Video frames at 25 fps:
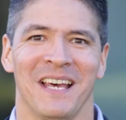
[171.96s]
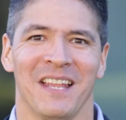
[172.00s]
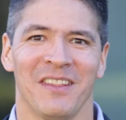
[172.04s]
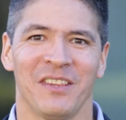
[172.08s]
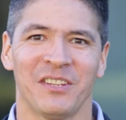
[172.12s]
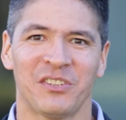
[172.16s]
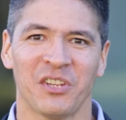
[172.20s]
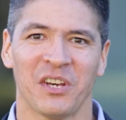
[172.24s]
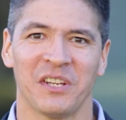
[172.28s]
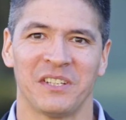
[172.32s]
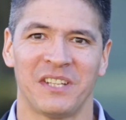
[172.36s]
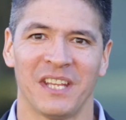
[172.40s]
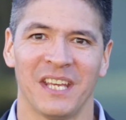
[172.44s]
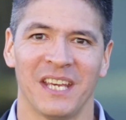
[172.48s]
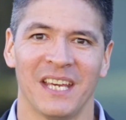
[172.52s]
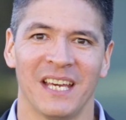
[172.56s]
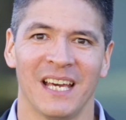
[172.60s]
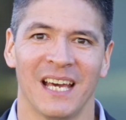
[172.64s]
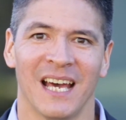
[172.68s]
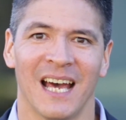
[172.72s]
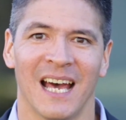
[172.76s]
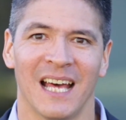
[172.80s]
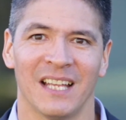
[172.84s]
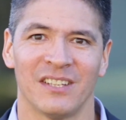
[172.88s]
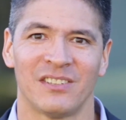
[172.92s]
This
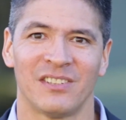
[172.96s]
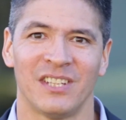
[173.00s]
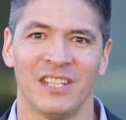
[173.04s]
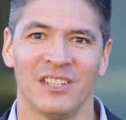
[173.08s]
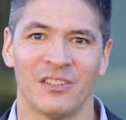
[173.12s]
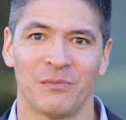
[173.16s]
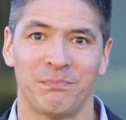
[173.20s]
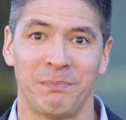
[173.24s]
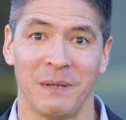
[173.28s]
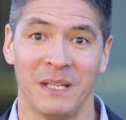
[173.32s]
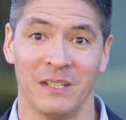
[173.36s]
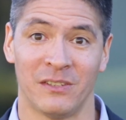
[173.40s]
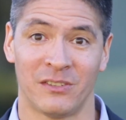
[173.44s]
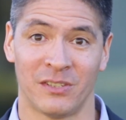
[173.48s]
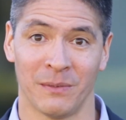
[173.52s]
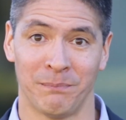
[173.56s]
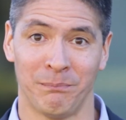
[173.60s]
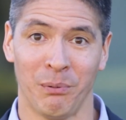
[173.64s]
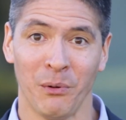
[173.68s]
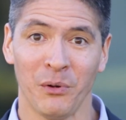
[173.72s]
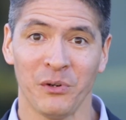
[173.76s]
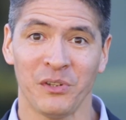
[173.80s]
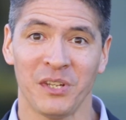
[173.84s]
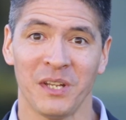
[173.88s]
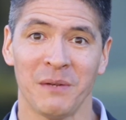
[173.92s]
idea has since been
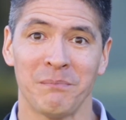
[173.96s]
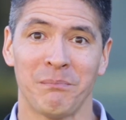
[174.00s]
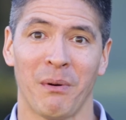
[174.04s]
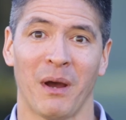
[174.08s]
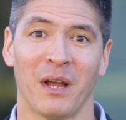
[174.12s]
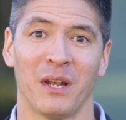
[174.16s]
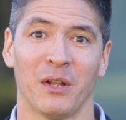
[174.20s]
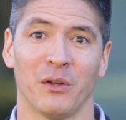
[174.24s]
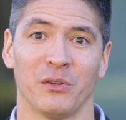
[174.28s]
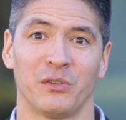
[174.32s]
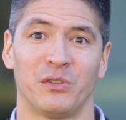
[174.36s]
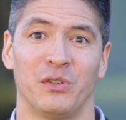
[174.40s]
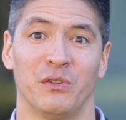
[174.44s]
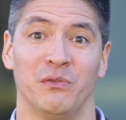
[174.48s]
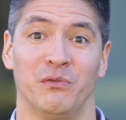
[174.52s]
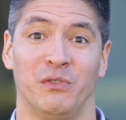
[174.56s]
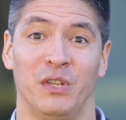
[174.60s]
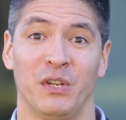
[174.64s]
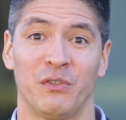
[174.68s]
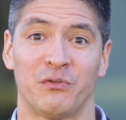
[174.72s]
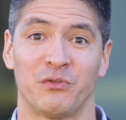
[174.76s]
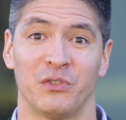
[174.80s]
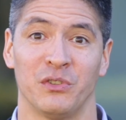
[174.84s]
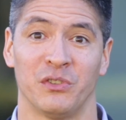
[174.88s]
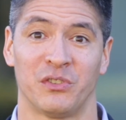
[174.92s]
supported by lots of
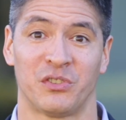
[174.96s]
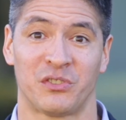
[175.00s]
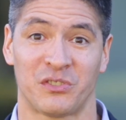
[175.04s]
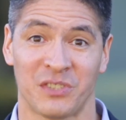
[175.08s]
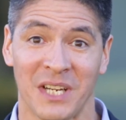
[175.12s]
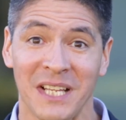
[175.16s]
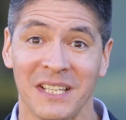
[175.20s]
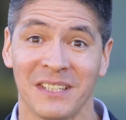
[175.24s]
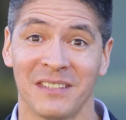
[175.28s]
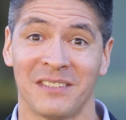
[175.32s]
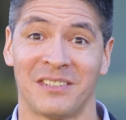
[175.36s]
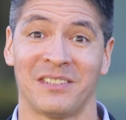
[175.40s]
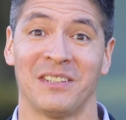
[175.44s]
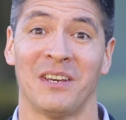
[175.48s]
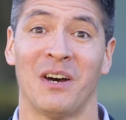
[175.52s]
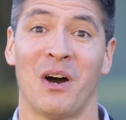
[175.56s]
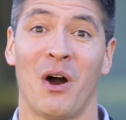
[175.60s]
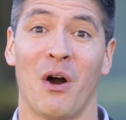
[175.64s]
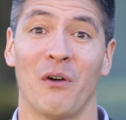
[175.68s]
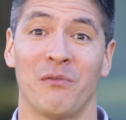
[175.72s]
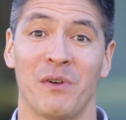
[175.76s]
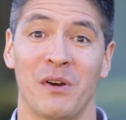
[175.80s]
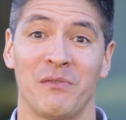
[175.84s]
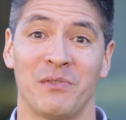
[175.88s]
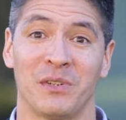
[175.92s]
different strands
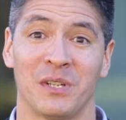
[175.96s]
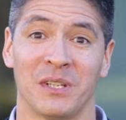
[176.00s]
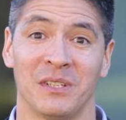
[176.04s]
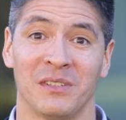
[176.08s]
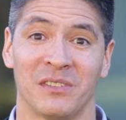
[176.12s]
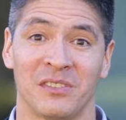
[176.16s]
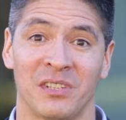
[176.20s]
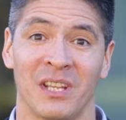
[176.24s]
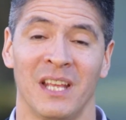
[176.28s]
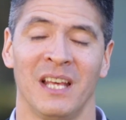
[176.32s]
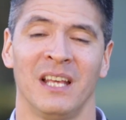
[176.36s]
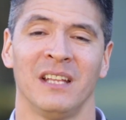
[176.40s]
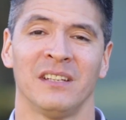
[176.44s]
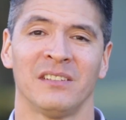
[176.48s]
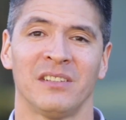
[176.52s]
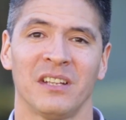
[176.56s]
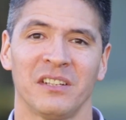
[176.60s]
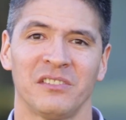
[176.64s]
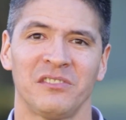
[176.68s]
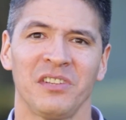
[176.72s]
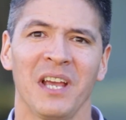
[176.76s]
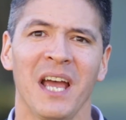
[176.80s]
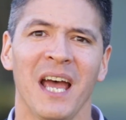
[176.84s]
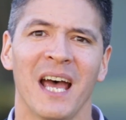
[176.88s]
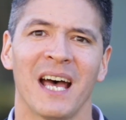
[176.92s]
of evidence,
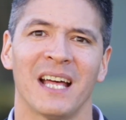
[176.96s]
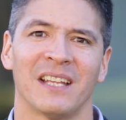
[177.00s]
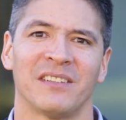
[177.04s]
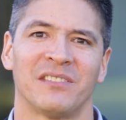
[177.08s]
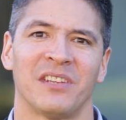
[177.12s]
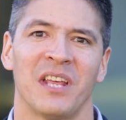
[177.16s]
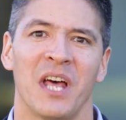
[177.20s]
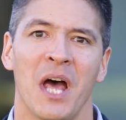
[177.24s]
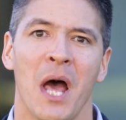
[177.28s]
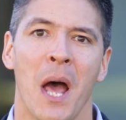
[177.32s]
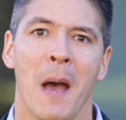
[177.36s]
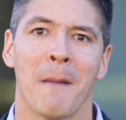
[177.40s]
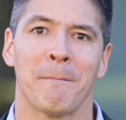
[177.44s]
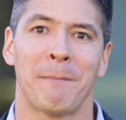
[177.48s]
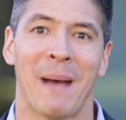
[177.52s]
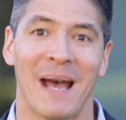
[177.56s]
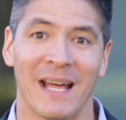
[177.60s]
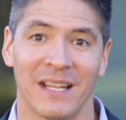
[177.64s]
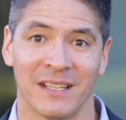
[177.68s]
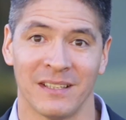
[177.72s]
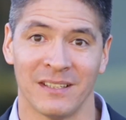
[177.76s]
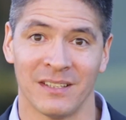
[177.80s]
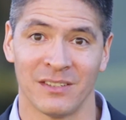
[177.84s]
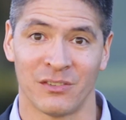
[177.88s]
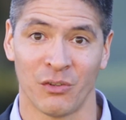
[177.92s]
such as
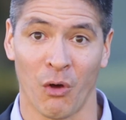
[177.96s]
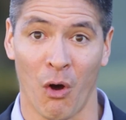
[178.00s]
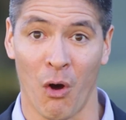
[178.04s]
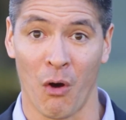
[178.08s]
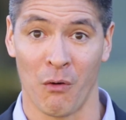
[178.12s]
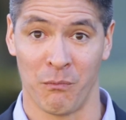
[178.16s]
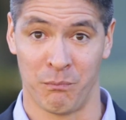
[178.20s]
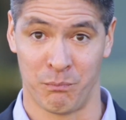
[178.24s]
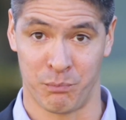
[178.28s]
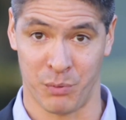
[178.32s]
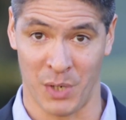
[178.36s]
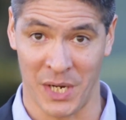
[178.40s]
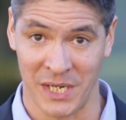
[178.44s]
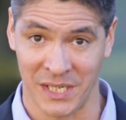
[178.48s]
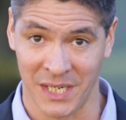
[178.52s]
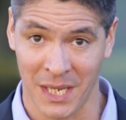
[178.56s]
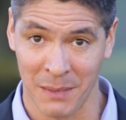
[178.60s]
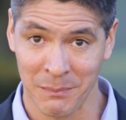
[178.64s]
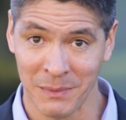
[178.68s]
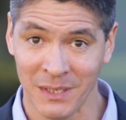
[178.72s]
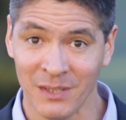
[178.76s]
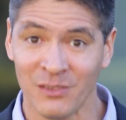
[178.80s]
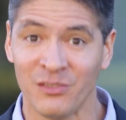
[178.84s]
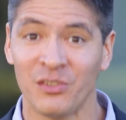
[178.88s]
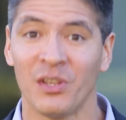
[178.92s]
patterns of brain
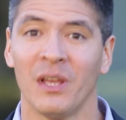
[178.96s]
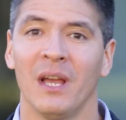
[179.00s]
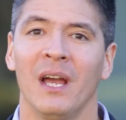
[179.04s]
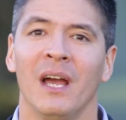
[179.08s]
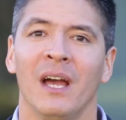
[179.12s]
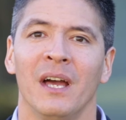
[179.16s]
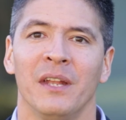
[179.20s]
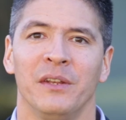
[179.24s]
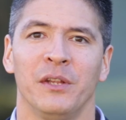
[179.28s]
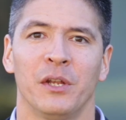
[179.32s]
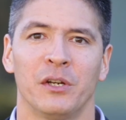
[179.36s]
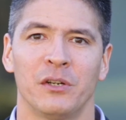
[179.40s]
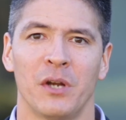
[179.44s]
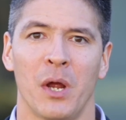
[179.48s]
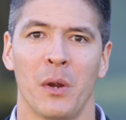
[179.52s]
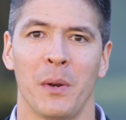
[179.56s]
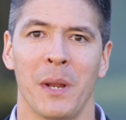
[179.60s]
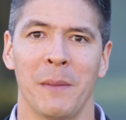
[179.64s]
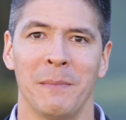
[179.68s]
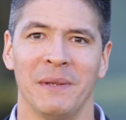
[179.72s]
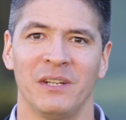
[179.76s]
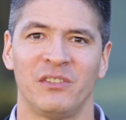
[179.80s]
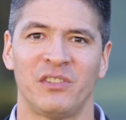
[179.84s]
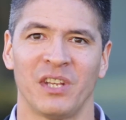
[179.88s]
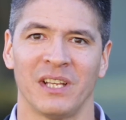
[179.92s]
damage,
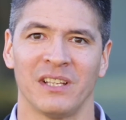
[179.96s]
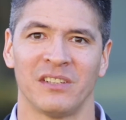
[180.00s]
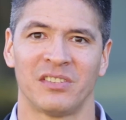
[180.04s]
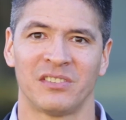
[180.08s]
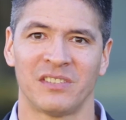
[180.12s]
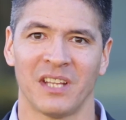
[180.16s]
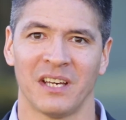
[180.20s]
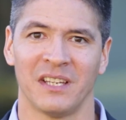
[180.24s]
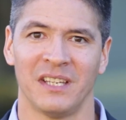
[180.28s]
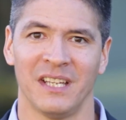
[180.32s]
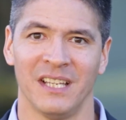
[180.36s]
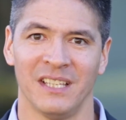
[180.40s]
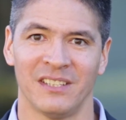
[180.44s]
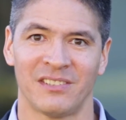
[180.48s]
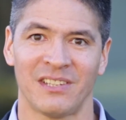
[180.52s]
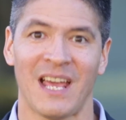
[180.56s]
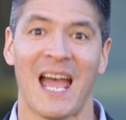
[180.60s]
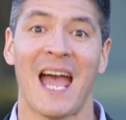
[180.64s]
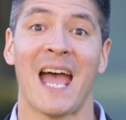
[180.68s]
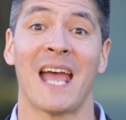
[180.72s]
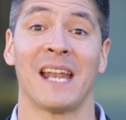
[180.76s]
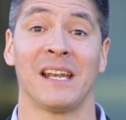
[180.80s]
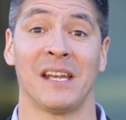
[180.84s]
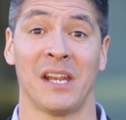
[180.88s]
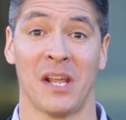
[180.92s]
neuroimaging studies,
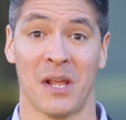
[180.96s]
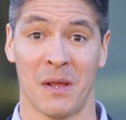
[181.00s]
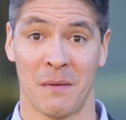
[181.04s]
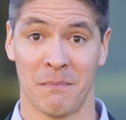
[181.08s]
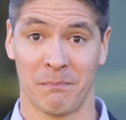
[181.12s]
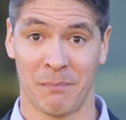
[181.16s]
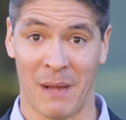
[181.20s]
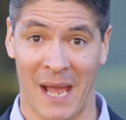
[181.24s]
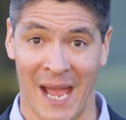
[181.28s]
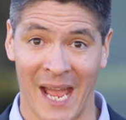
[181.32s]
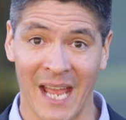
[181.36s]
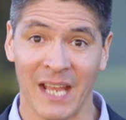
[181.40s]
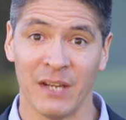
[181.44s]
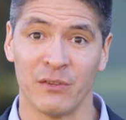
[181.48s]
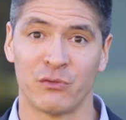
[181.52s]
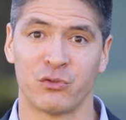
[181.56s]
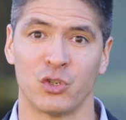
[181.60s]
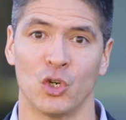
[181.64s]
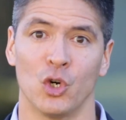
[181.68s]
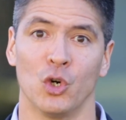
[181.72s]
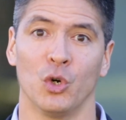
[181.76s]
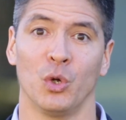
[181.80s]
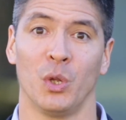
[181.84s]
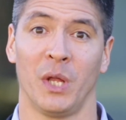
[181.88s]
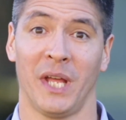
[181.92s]
and
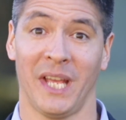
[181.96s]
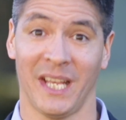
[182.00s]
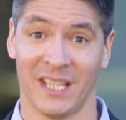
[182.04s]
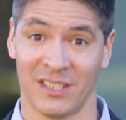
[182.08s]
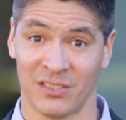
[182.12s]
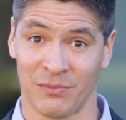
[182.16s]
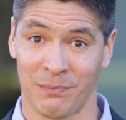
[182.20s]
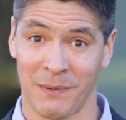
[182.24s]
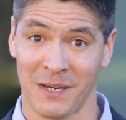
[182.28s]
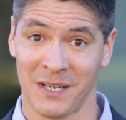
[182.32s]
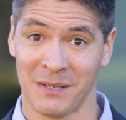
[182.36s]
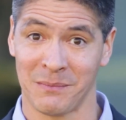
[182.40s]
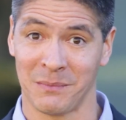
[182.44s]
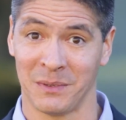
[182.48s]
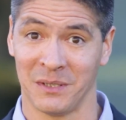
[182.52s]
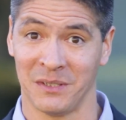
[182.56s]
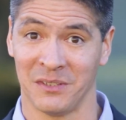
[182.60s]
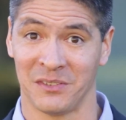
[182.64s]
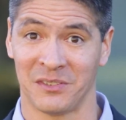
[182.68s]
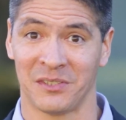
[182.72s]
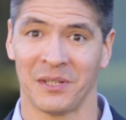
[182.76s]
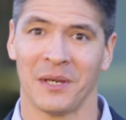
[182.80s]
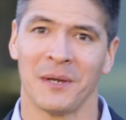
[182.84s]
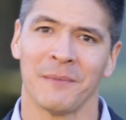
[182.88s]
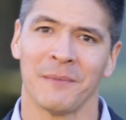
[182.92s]
behavioural experiments.